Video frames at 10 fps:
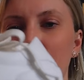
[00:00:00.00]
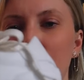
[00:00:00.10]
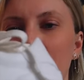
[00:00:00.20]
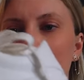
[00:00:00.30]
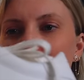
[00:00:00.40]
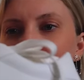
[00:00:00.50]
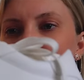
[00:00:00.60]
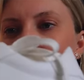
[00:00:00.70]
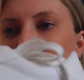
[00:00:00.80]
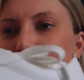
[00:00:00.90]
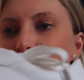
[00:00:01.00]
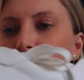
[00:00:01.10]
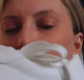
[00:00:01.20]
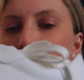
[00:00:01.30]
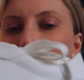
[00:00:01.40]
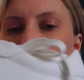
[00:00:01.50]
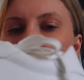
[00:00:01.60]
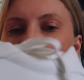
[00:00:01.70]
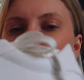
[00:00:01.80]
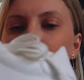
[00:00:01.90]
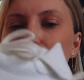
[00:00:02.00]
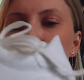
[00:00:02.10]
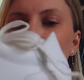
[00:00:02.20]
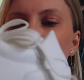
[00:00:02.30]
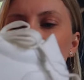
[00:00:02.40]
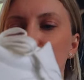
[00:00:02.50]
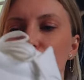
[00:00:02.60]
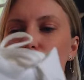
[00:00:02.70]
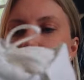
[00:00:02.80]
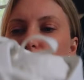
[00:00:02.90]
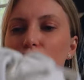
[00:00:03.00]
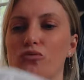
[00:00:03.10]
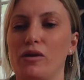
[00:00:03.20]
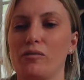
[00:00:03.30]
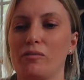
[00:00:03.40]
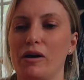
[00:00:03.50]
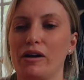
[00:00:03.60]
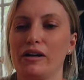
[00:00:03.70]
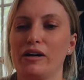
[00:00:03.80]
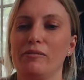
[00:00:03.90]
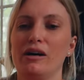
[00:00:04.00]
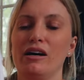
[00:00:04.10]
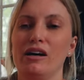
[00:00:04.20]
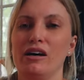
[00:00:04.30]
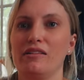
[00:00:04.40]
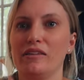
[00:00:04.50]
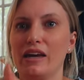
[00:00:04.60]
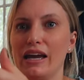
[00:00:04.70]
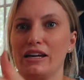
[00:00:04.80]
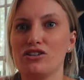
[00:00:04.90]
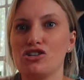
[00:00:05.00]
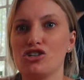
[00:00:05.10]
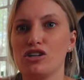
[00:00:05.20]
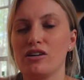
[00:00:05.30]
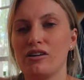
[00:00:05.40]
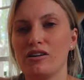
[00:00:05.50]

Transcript: from Hermès. All leather, upper sole, rubber bottom, the H,